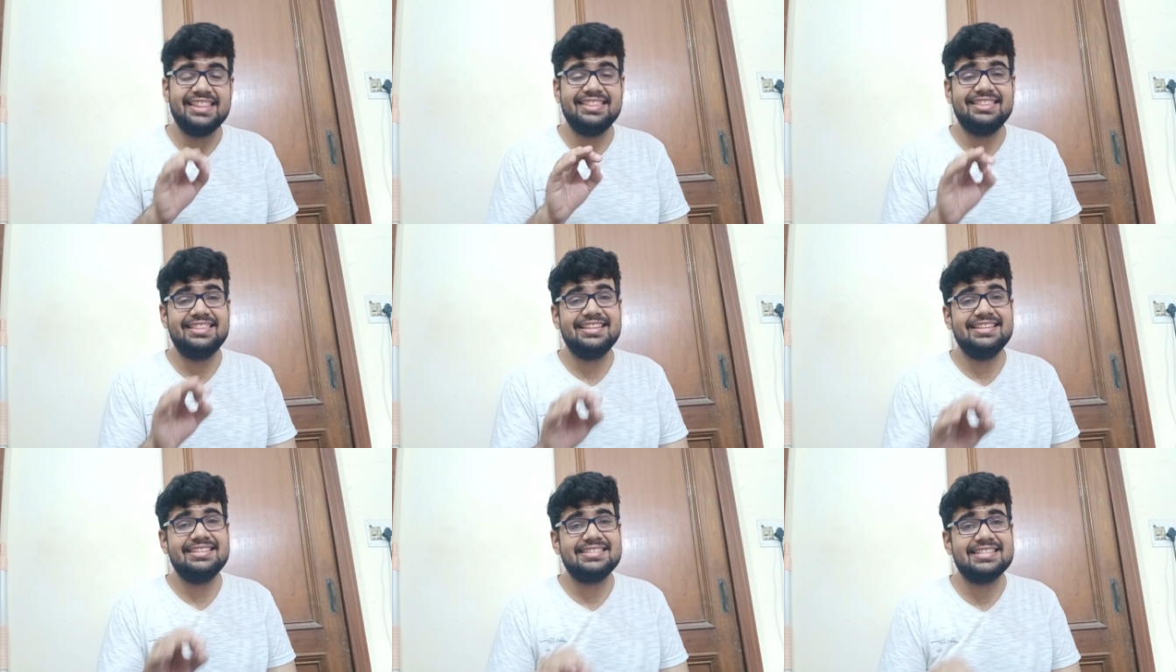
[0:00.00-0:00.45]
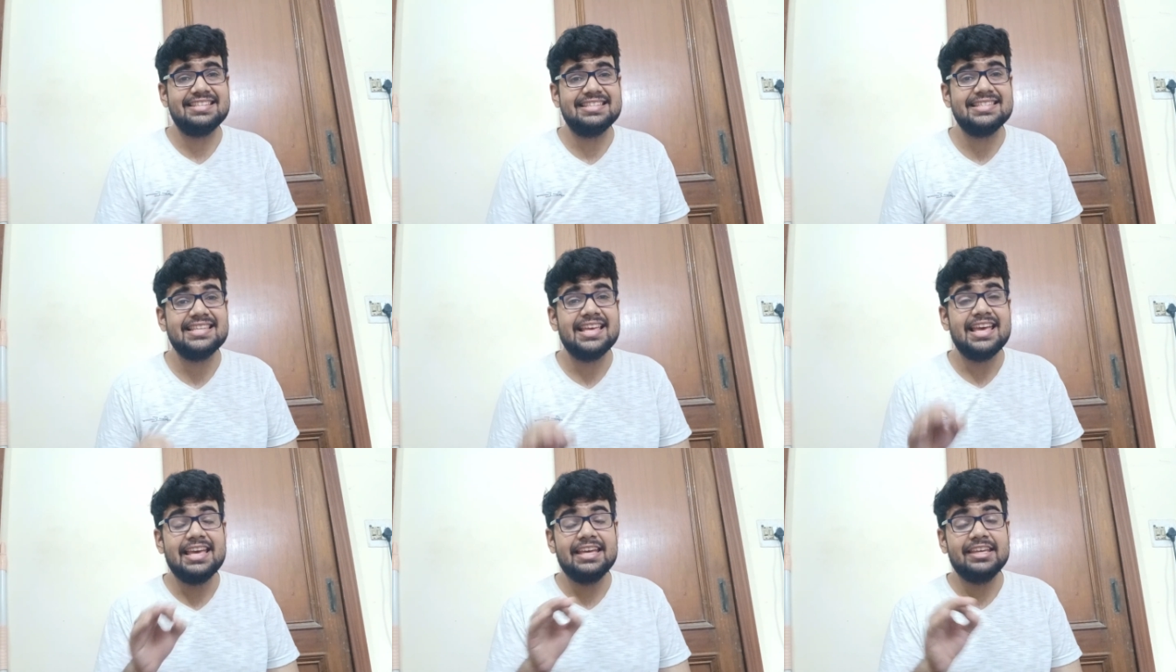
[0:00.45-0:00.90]
and this
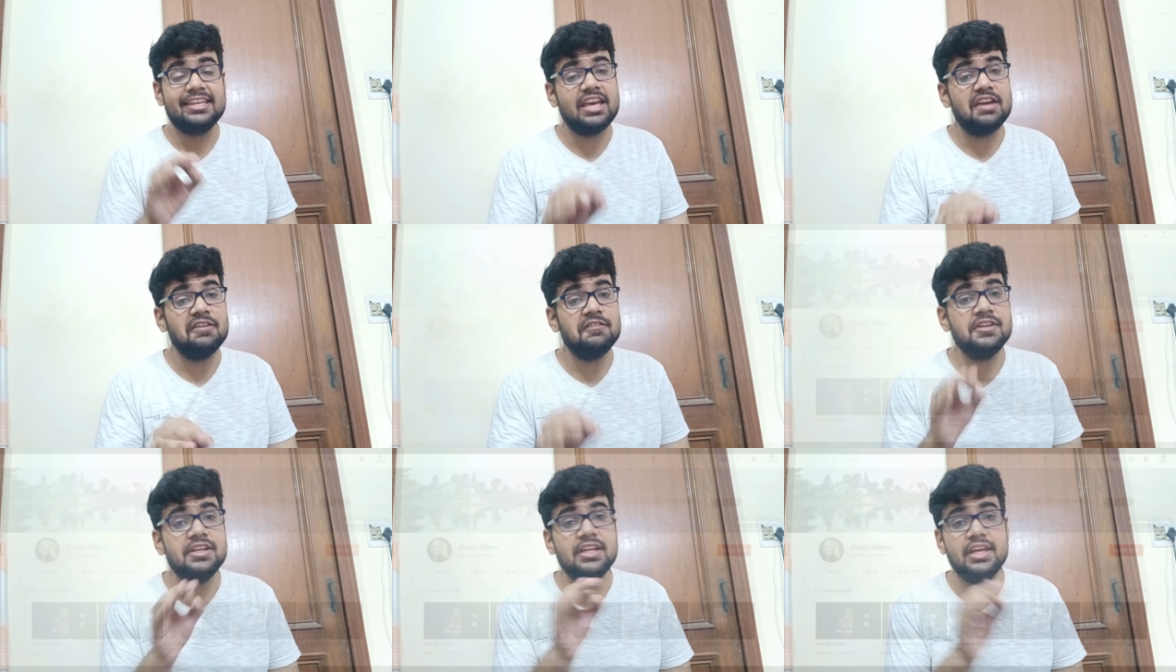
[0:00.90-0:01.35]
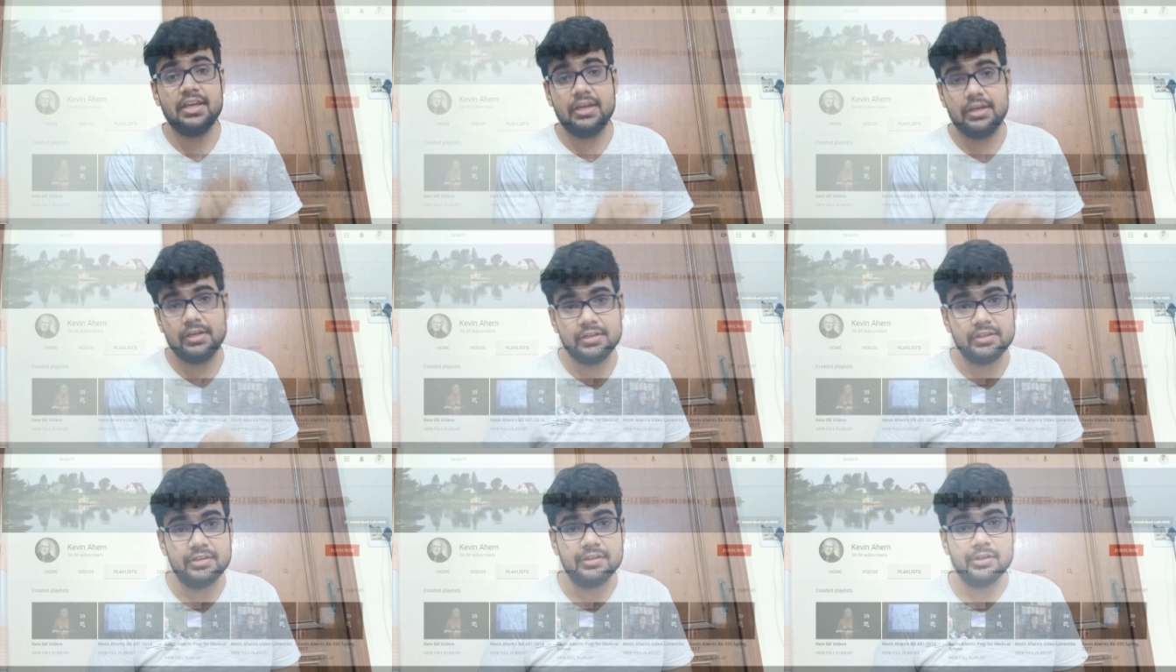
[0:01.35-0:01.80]
is Kevin
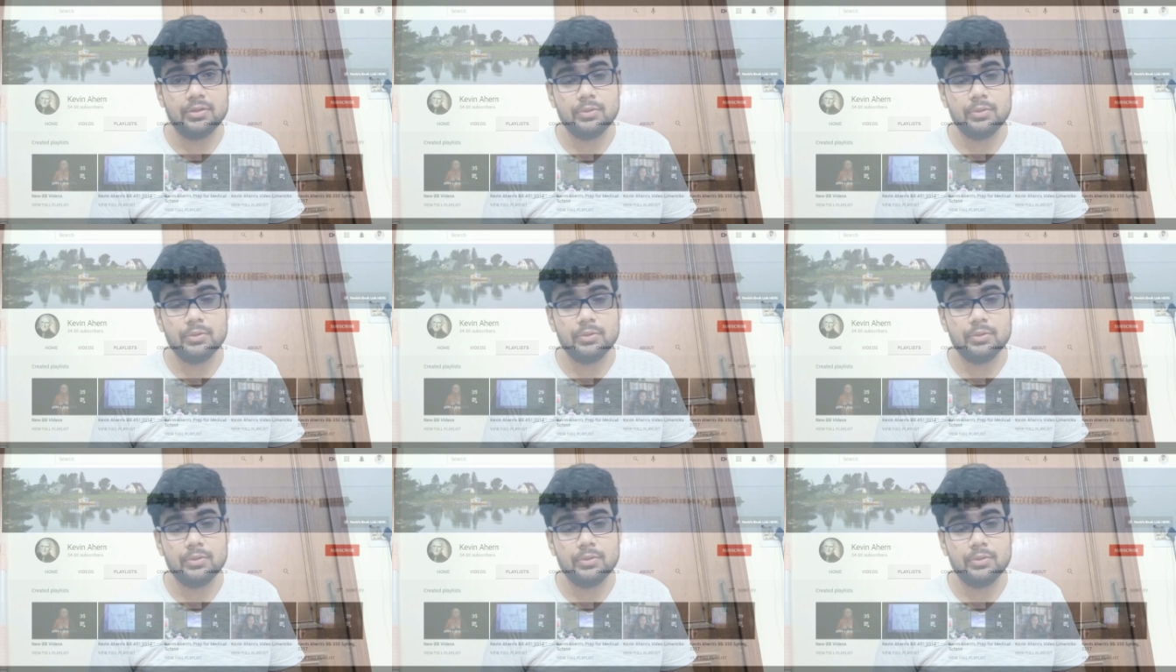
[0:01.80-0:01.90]
Ahern.